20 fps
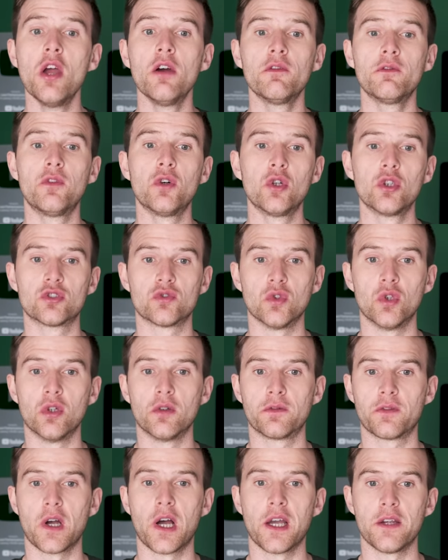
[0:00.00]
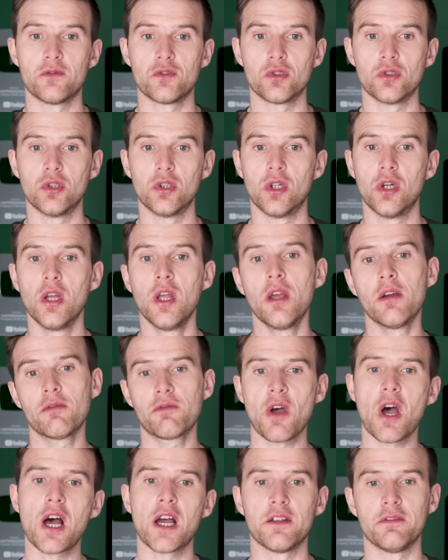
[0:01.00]
4 draw, 5 draw,
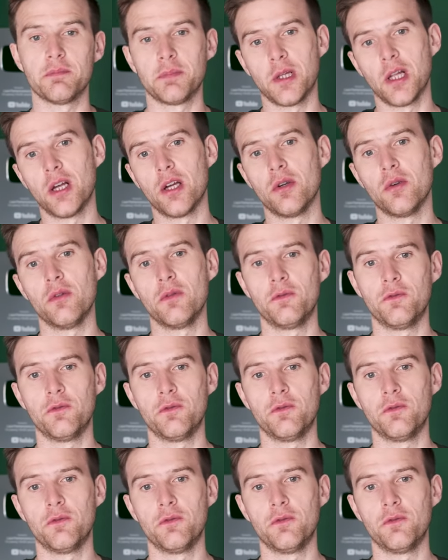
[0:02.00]
5 blow,